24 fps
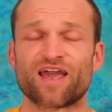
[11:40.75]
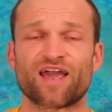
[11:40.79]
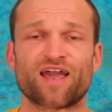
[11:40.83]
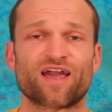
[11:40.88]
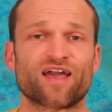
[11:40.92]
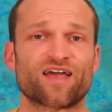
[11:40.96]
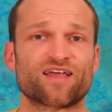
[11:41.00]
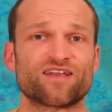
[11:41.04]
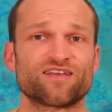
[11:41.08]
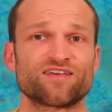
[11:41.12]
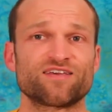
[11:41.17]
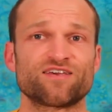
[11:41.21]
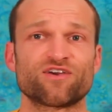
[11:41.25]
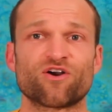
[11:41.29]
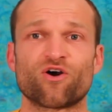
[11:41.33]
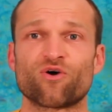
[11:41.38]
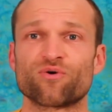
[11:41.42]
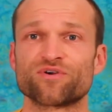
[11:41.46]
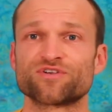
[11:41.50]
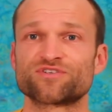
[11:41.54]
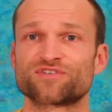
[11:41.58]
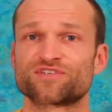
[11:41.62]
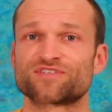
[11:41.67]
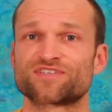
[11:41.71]
and he
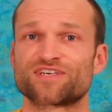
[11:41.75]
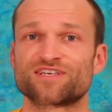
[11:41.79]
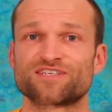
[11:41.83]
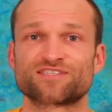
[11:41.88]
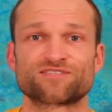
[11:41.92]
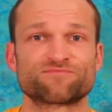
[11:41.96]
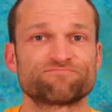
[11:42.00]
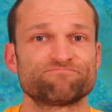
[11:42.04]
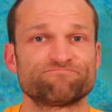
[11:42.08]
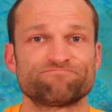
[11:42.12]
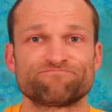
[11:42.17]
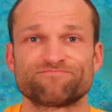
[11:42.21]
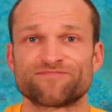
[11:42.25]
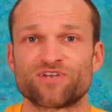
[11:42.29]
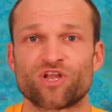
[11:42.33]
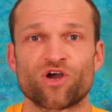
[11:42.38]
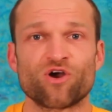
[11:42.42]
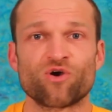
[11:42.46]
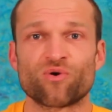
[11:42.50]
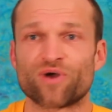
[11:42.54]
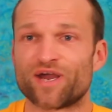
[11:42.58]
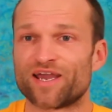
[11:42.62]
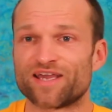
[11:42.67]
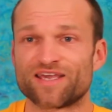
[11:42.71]
always just says,
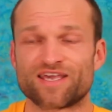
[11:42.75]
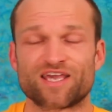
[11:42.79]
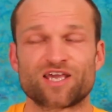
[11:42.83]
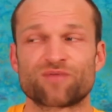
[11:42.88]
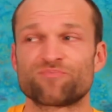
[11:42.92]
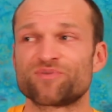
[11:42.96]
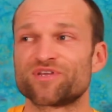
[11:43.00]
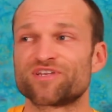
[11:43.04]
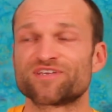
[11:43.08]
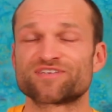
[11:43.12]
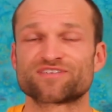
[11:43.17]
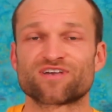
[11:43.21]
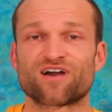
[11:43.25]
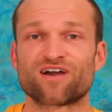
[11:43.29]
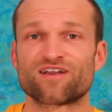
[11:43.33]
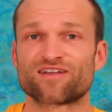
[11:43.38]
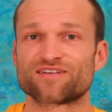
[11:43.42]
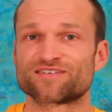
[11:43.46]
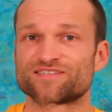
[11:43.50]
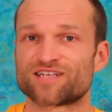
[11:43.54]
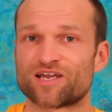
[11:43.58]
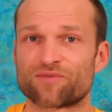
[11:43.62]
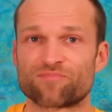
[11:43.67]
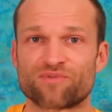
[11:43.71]
no, I can't be
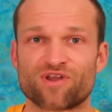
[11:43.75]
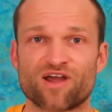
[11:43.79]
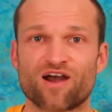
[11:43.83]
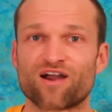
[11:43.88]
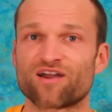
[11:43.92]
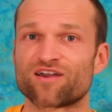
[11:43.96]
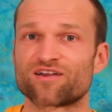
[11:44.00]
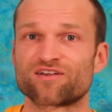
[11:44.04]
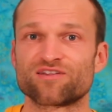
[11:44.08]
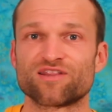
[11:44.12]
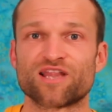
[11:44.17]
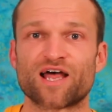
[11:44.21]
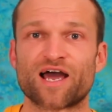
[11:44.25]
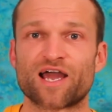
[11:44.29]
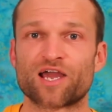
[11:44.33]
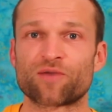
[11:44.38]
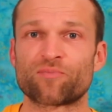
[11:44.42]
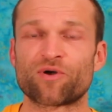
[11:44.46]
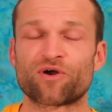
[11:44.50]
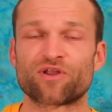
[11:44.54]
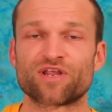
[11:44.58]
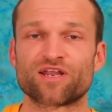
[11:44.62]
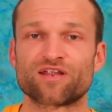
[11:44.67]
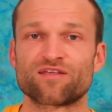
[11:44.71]
dishonest. I'm not going to lie
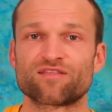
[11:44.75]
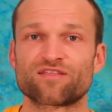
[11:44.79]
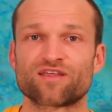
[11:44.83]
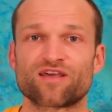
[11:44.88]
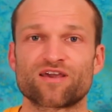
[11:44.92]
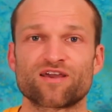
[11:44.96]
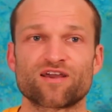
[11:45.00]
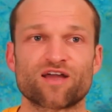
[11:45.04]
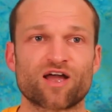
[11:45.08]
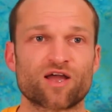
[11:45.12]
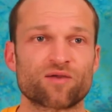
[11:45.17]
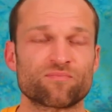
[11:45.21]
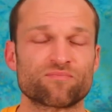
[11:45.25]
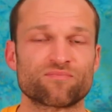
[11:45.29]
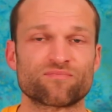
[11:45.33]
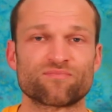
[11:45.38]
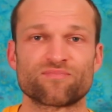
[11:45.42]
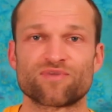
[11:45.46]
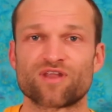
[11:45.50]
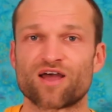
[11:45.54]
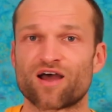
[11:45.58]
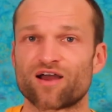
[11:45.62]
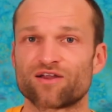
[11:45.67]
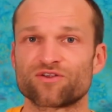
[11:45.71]
about anything.
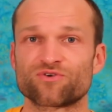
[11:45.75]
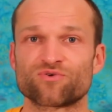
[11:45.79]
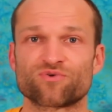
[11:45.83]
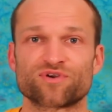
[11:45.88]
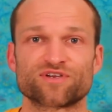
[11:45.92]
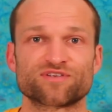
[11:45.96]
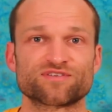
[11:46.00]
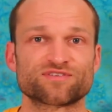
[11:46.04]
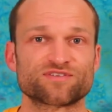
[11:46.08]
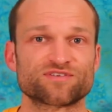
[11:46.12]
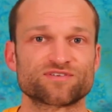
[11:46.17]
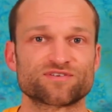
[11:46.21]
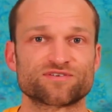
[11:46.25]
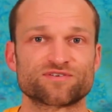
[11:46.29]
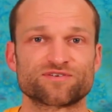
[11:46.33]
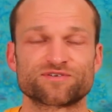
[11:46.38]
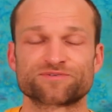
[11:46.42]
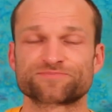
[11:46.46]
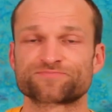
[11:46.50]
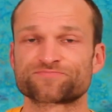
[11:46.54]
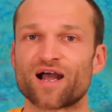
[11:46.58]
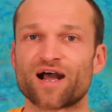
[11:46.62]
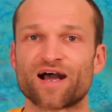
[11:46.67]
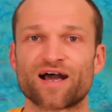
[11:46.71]
I'm not going to
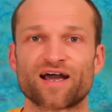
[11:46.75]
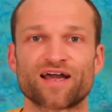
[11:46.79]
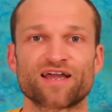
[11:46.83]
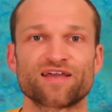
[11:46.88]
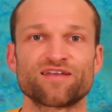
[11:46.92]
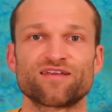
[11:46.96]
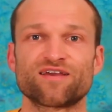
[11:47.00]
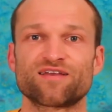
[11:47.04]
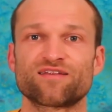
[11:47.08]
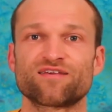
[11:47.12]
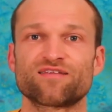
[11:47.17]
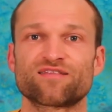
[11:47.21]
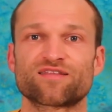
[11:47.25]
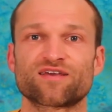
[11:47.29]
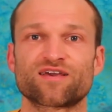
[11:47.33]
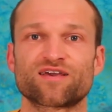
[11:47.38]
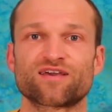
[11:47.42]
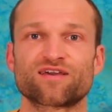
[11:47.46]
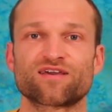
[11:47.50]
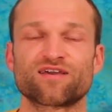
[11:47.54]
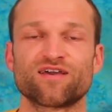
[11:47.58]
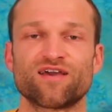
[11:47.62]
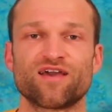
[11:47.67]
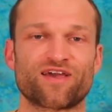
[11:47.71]
hide
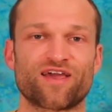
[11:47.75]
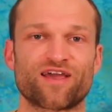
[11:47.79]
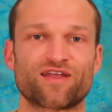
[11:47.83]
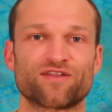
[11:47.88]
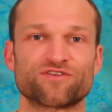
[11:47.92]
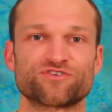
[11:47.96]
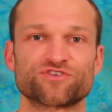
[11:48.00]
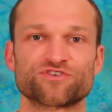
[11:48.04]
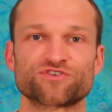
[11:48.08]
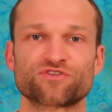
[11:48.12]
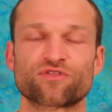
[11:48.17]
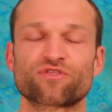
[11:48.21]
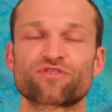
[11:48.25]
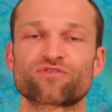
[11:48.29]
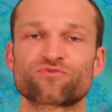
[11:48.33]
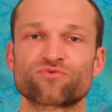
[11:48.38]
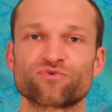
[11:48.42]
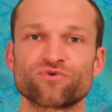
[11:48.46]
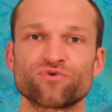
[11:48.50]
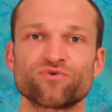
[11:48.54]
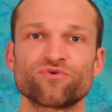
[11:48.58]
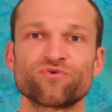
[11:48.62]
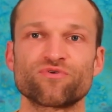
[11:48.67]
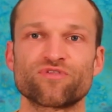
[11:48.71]
anything. And just
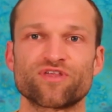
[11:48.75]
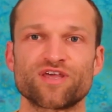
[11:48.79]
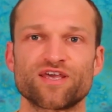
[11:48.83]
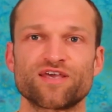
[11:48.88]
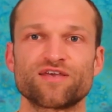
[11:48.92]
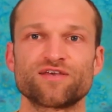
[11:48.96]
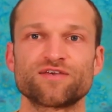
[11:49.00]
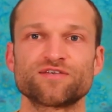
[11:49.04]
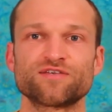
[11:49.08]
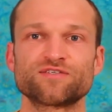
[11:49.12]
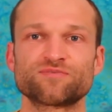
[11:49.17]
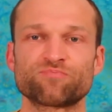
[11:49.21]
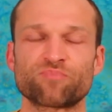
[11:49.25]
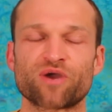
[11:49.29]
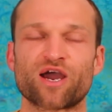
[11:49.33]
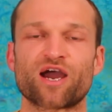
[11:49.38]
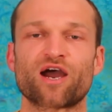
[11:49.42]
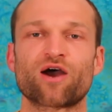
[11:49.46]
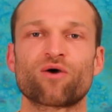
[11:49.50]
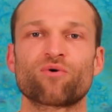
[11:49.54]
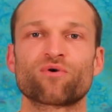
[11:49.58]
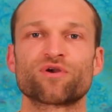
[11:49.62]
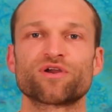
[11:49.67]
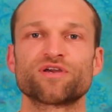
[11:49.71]
through his
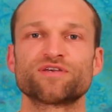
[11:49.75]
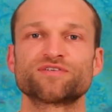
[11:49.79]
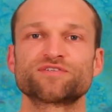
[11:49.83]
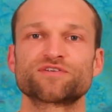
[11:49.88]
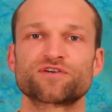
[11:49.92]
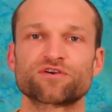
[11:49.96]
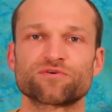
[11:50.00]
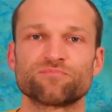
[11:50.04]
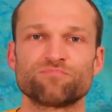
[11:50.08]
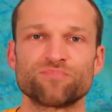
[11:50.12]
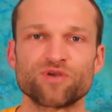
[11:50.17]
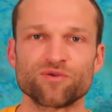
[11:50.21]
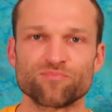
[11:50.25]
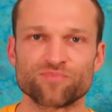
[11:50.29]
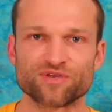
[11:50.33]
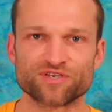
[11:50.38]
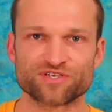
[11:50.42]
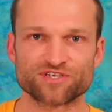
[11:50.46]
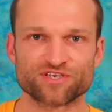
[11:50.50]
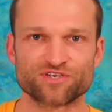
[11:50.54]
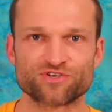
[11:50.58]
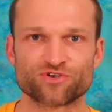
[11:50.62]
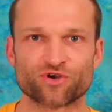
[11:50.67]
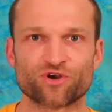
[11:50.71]
power, his commitment
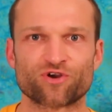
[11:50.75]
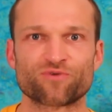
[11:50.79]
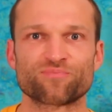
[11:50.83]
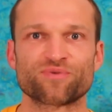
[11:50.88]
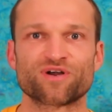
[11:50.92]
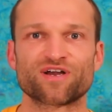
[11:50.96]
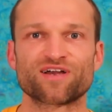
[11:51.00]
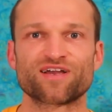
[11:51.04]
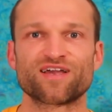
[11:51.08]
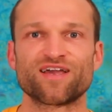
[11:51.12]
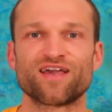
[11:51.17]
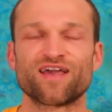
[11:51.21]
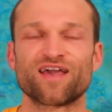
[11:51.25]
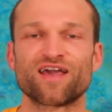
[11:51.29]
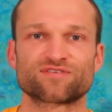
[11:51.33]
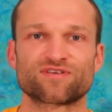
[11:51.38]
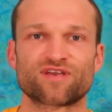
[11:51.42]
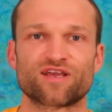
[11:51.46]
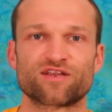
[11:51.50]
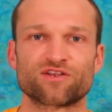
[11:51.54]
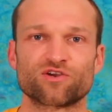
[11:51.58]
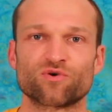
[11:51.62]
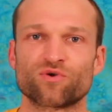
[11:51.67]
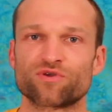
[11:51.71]
to Dharma,
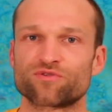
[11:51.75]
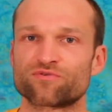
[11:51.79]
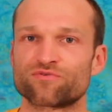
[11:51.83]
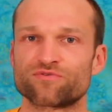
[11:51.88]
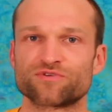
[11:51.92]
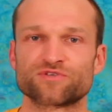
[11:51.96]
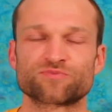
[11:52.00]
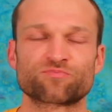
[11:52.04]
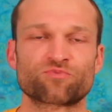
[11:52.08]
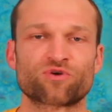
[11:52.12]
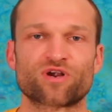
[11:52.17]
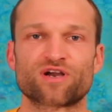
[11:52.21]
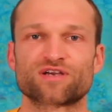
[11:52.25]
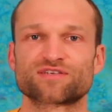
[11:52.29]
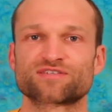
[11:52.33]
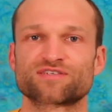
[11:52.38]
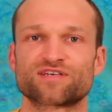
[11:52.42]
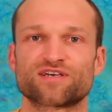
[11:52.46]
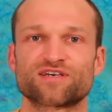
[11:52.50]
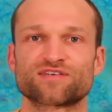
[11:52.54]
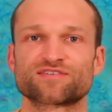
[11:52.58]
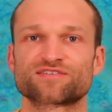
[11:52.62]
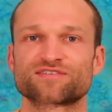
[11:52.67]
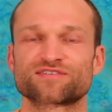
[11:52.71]
and going through this
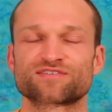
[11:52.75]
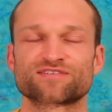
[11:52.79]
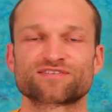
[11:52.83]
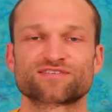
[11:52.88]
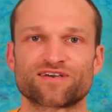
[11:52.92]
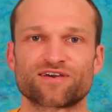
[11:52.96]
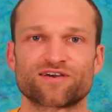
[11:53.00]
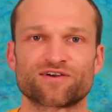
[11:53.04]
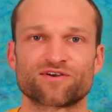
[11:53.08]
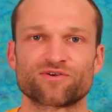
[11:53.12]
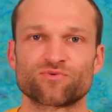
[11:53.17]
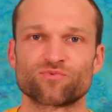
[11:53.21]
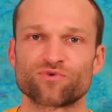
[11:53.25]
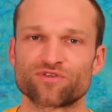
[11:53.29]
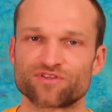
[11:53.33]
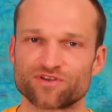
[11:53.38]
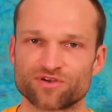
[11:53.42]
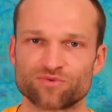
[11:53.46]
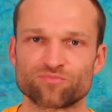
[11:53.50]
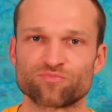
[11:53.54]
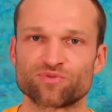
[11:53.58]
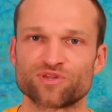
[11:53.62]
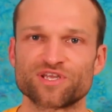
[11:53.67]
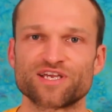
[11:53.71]
process with
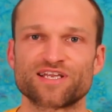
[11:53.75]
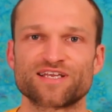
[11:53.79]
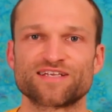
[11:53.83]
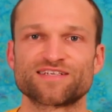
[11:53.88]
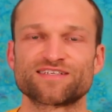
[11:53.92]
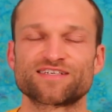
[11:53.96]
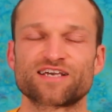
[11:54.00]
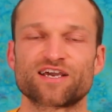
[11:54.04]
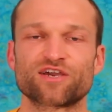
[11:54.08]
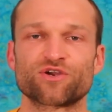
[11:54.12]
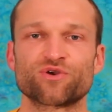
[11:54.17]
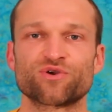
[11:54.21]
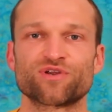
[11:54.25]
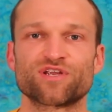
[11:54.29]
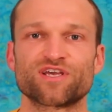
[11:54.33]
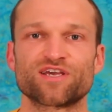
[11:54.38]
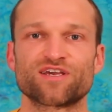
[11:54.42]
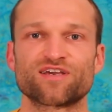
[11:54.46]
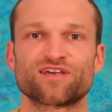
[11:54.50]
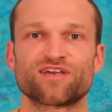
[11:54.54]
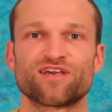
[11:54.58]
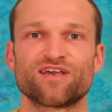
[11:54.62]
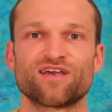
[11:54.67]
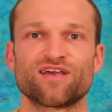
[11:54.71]
complete
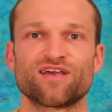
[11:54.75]
integrity,